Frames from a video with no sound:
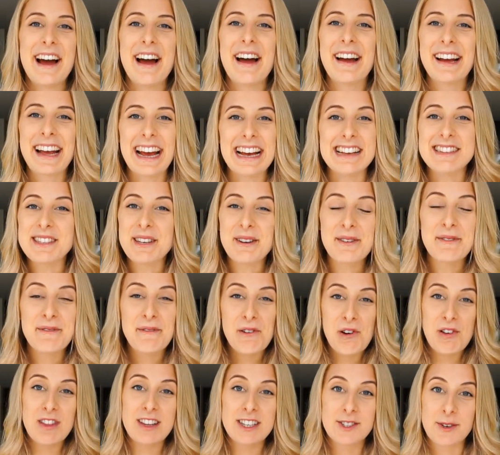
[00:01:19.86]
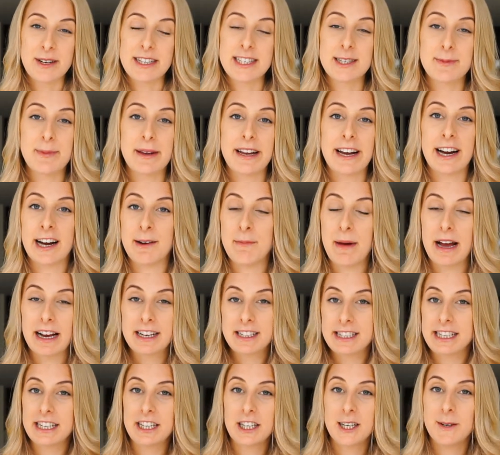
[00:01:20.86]
Okay, so for this recipe I'm
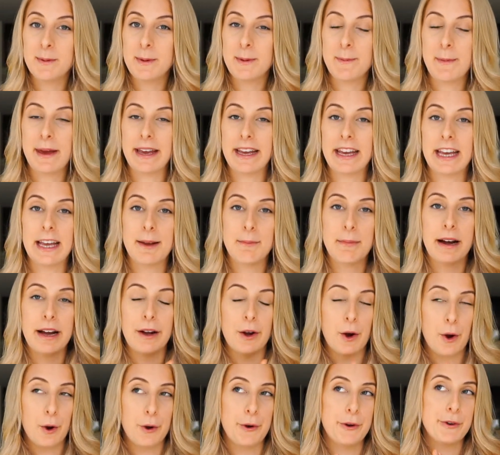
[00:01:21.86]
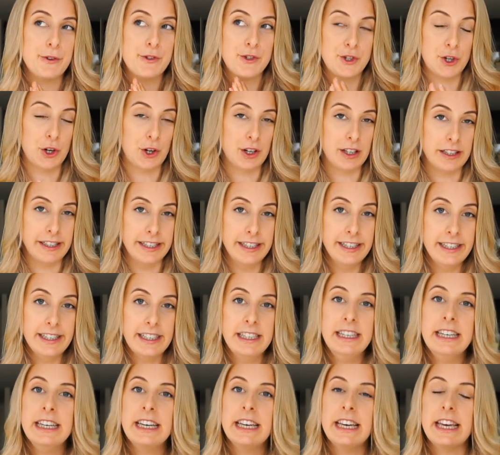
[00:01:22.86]
actually going to be making my own chocolate.
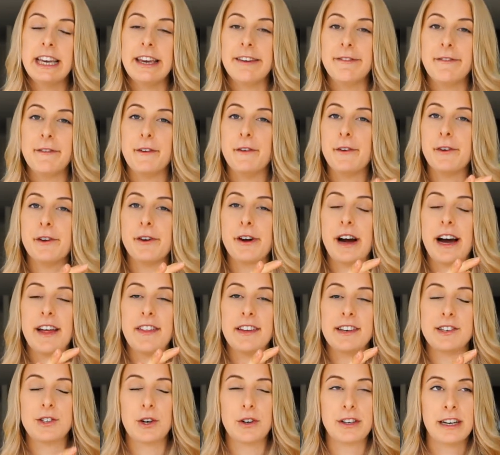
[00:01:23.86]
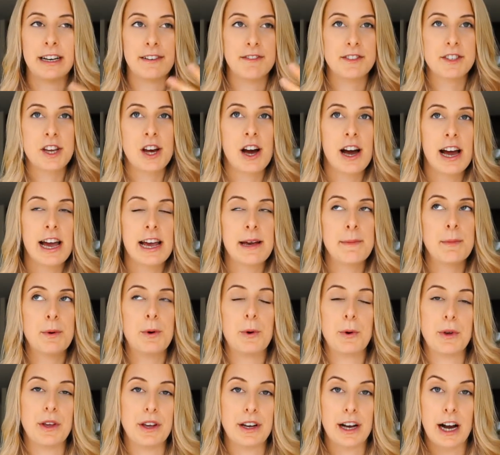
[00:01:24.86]
If you either don't have time
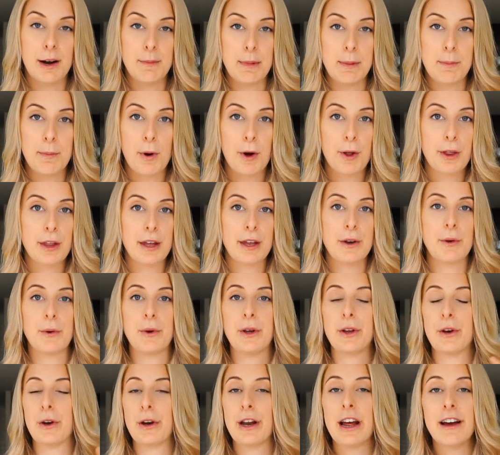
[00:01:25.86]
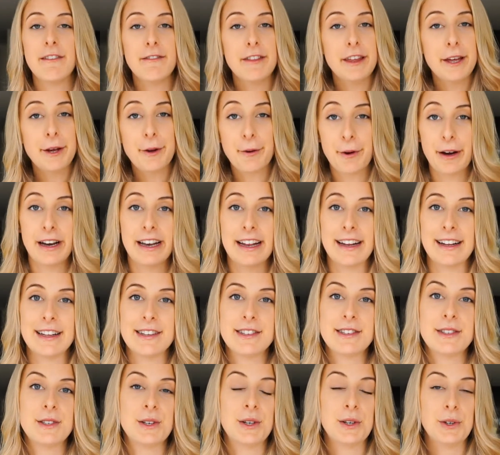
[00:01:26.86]
or you can't be bothered or you don't have the
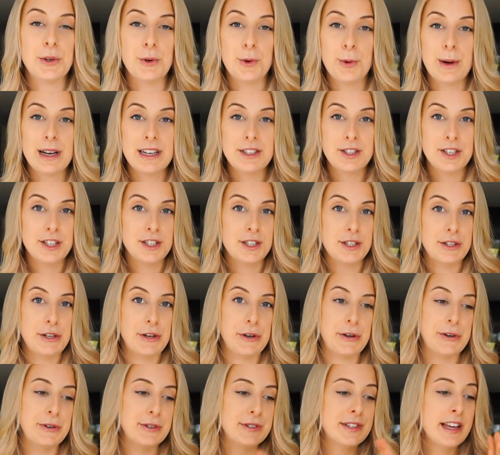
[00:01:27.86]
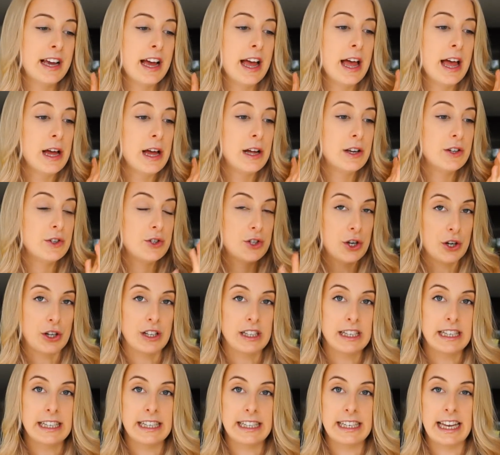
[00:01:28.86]
ingredients, you can always just use
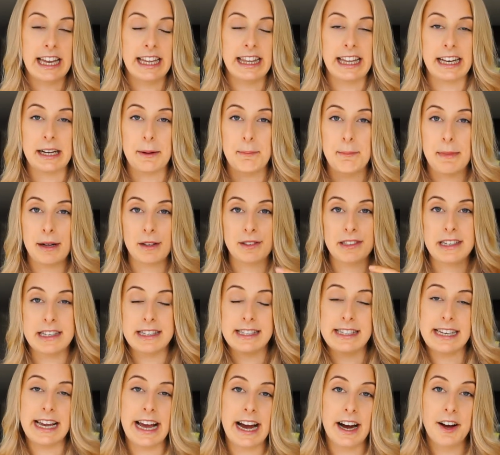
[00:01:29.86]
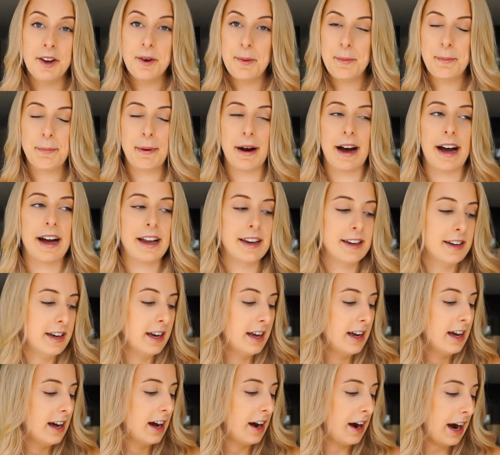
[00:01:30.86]
chocolate and like melt it down, but
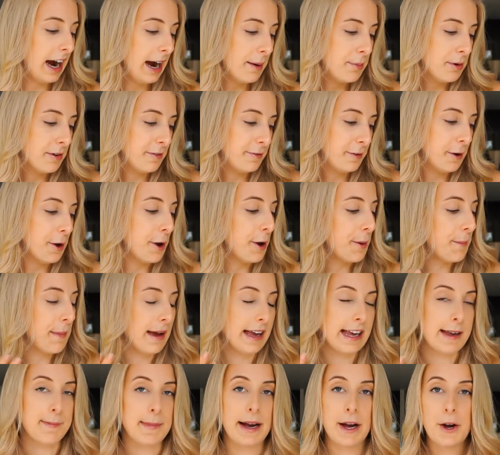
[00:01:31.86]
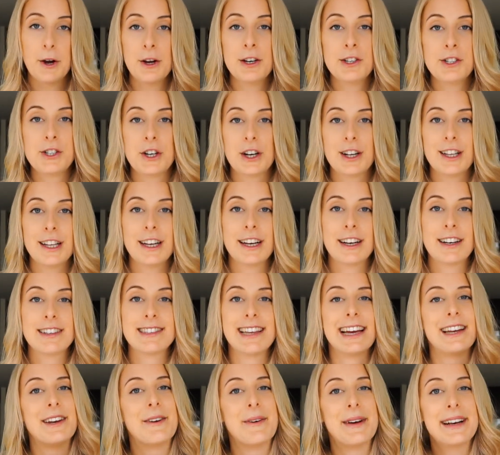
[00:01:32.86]
I prefer making my own chocolate because
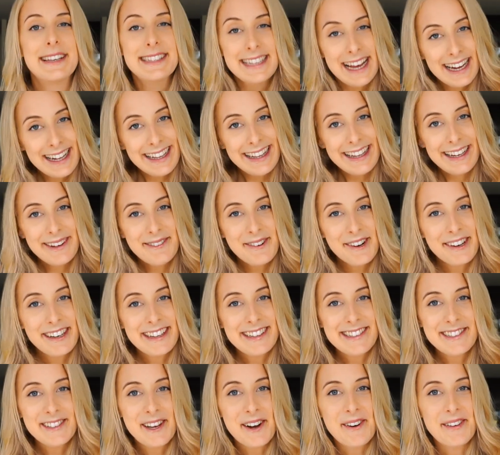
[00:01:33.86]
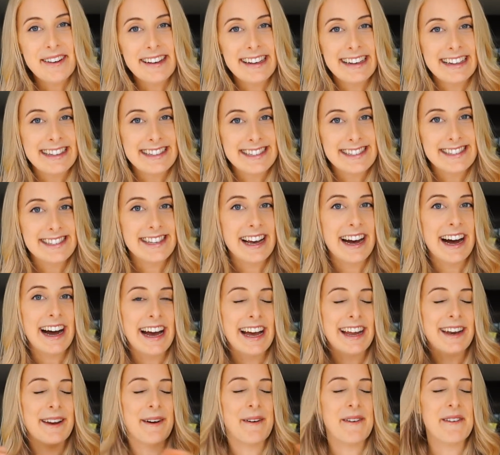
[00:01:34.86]
I know exactly what is going
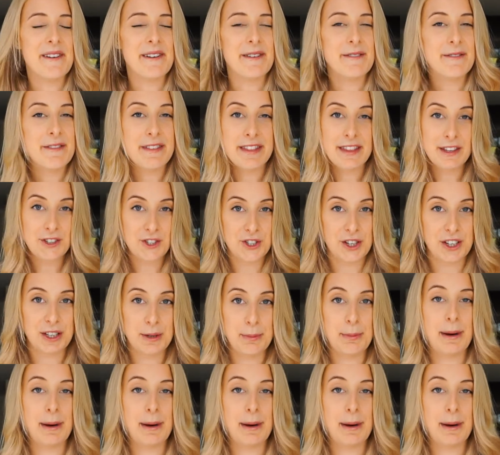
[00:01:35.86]
inside of the chocolate